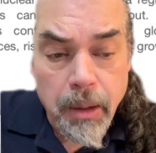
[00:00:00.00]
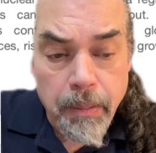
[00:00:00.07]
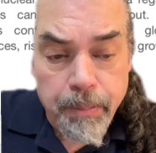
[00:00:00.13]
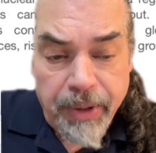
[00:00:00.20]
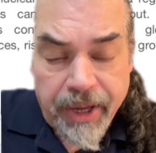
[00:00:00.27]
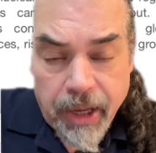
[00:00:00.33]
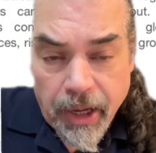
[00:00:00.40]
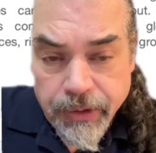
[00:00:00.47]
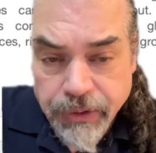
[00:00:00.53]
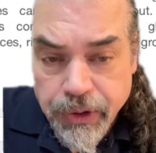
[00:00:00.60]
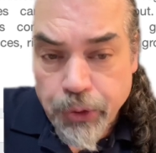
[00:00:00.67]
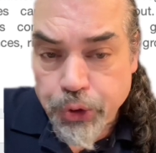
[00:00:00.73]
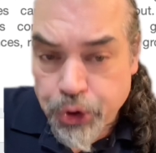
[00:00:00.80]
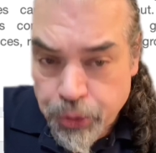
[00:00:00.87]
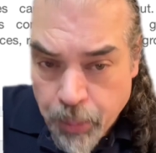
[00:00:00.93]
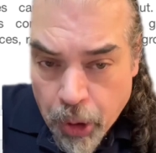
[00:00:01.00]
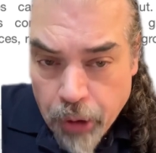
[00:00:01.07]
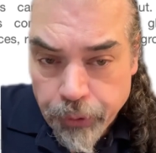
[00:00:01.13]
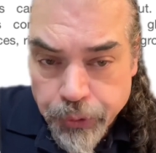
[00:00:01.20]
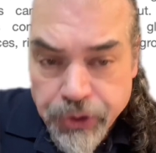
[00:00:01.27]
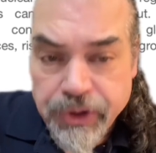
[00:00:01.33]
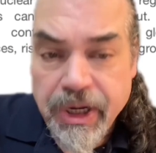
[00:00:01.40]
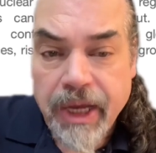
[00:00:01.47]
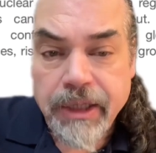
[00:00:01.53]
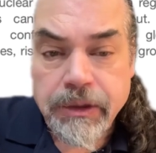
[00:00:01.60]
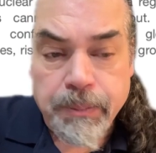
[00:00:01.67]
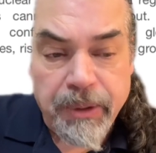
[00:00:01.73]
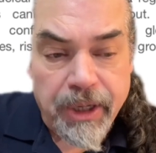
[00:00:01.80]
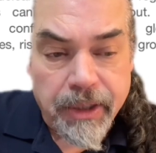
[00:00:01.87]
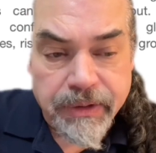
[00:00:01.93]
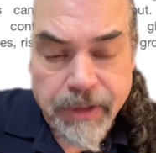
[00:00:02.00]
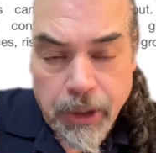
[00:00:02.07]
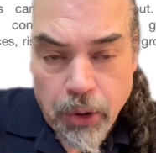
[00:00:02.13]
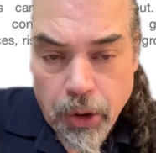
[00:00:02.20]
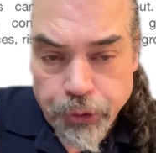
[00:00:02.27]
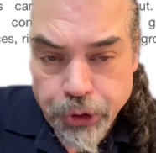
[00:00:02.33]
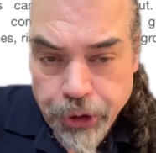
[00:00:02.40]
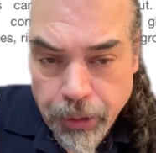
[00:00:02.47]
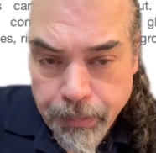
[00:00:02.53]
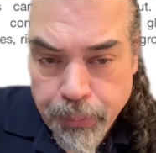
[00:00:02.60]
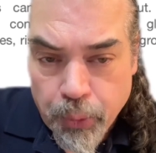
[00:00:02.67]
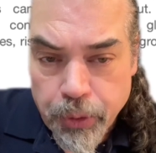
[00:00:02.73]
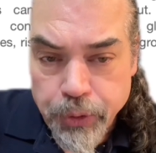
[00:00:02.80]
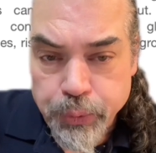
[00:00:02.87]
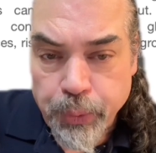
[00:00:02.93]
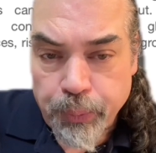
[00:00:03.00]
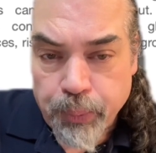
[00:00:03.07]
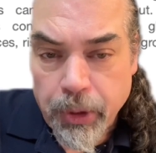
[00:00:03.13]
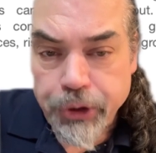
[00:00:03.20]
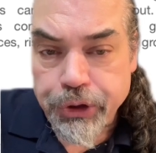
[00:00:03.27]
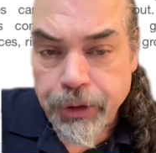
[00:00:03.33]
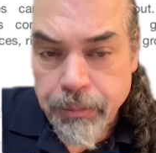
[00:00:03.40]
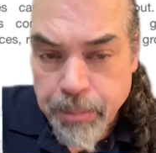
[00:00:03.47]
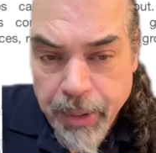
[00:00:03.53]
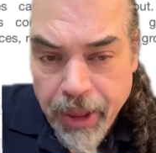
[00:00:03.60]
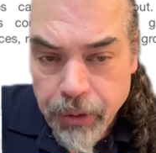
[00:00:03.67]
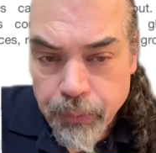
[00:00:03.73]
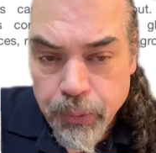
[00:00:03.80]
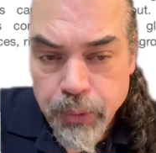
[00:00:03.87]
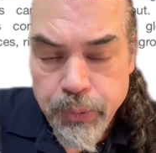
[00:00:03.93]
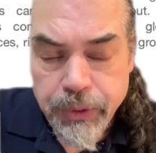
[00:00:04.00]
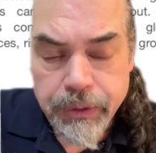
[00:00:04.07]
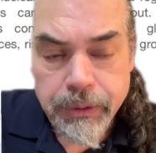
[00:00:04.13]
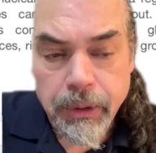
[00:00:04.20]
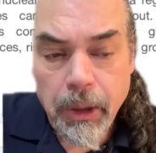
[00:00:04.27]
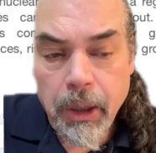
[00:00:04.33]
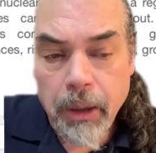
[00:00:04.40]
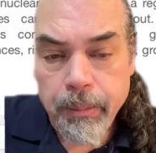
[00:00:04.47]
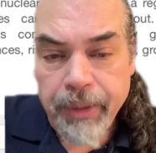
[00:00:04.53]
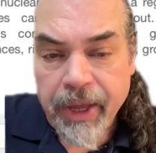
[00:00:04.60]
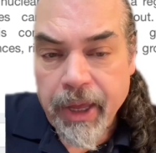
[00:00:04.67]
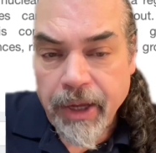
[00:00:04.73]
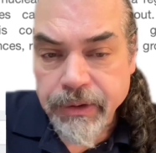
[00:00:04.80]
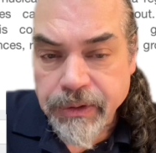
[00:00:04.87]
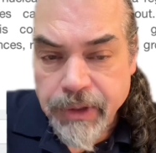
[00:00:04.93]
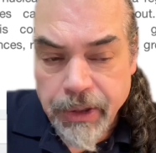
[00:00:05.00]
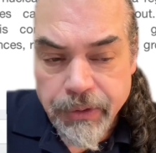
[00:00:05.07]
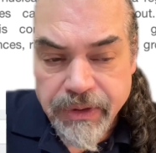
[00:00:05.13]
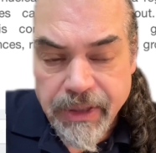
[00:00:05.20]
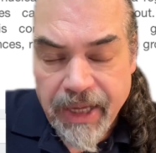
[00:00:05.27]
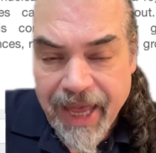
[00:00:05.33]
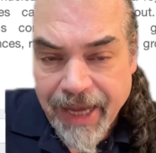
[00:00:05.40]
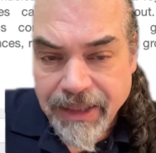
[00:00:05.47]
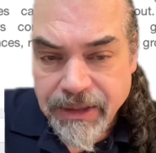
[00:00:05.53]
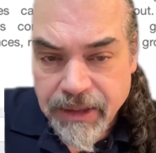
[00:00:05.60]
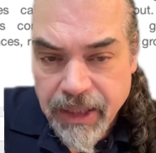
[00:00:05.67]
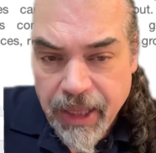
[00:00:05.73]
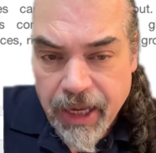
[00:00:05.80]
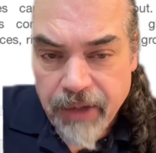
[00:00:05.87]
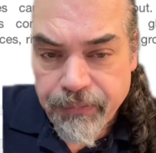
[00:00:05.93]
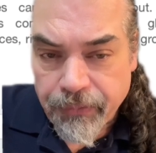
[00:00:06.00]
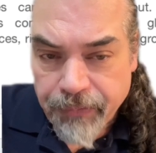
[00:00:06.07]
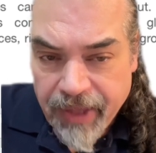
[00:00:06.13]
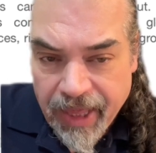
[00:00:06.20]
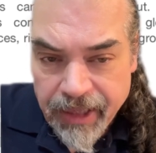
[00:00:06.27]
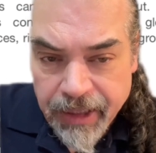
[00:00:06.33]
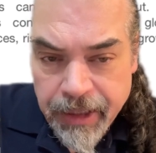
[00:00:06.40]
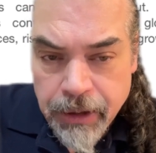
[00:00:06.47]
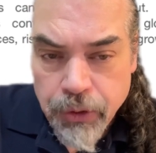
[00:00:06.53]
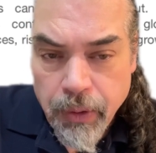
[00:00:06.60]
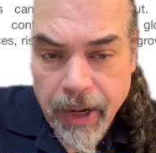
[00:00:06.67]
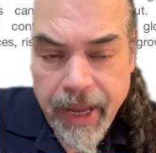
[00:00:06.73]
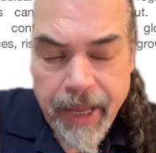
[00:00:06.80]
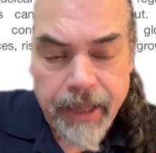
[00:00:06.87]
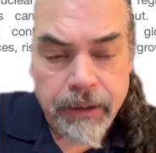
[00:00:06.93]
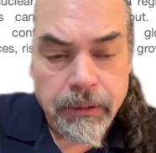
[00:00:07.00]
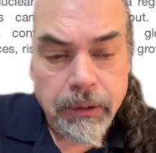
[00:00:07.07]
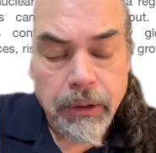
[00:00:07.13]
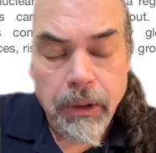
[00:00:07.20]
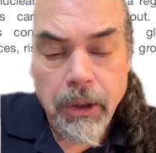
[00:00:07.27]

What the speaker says: Because they're smaller states, because they all share borders with Russia and Belarus, because there's the exclave of Kaliningrad,